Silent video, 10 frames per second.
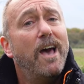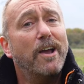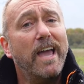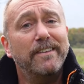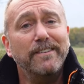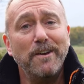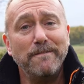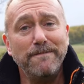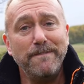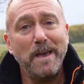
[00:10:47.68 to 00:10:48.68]
Okay, so
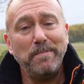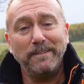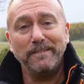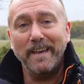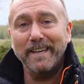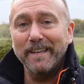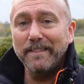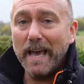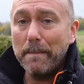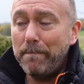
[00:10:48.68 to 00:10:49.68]
fair bit to take
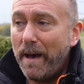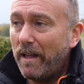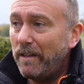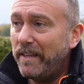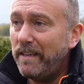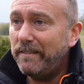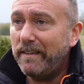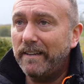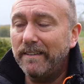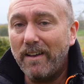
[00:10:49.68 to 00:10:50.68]
in there, but these
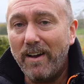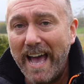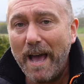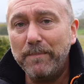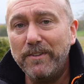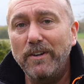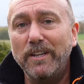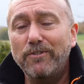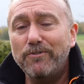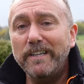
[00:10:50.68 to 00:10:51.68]
settings are
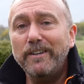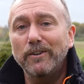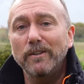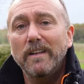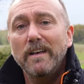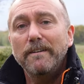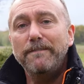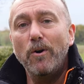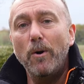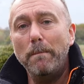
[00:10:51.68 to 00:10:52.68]
absolutely critical
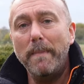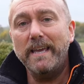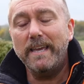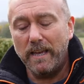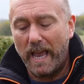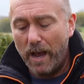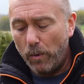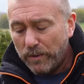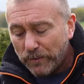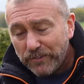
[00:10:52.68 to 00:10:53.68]
for making
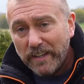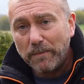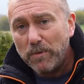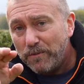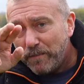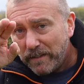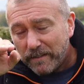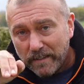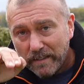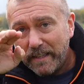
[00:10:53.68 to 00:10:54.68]
all your stick
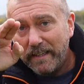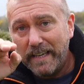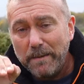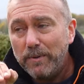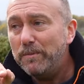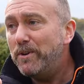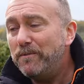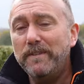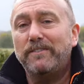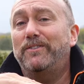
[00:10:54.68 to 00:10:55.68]
movements and the gimbal
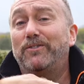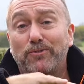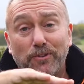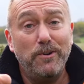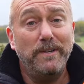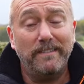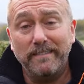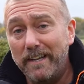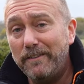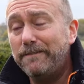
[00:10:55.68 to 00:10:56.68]
movements and the drone
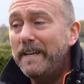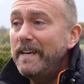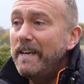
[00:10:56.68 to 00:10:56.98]
itself.